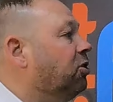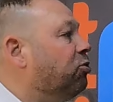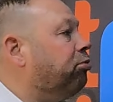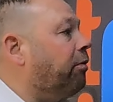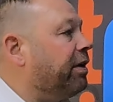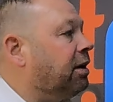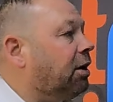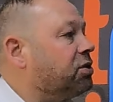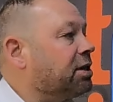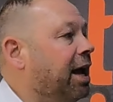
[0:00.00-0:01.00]
The profit and
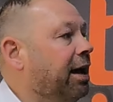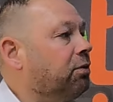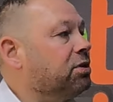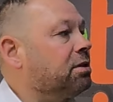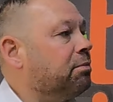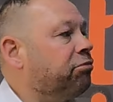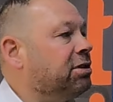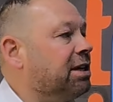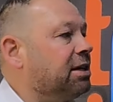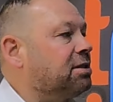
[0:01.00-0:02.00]
loss account
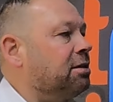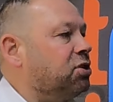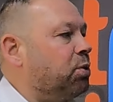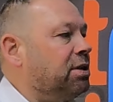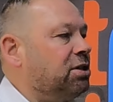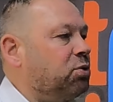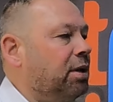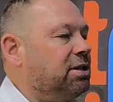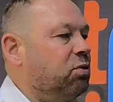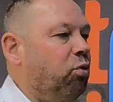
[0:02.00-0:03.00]
predicts that
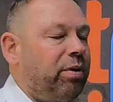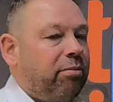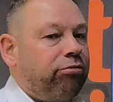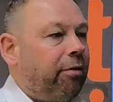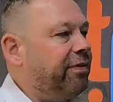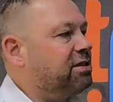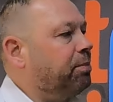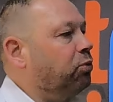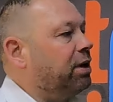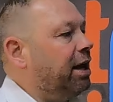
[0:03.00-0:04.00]
2020 will be a
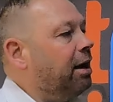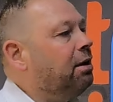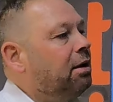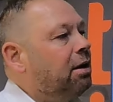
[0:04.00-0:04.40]
profitable year,